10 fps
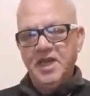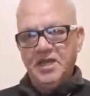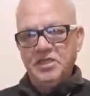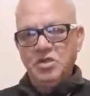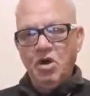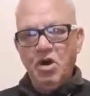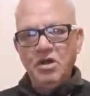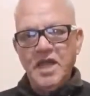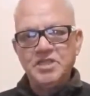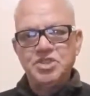And
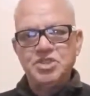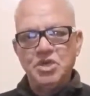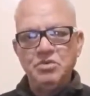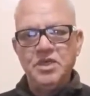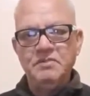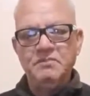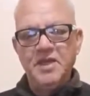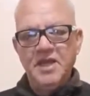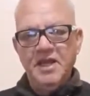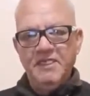God had shown him
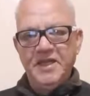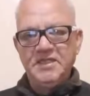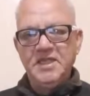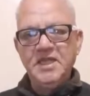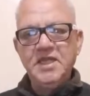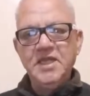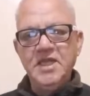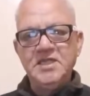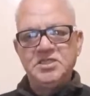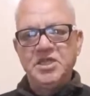that
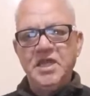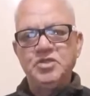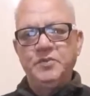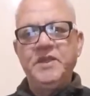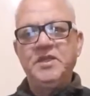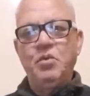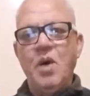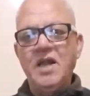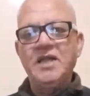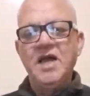He is going to be the
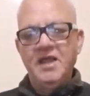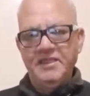one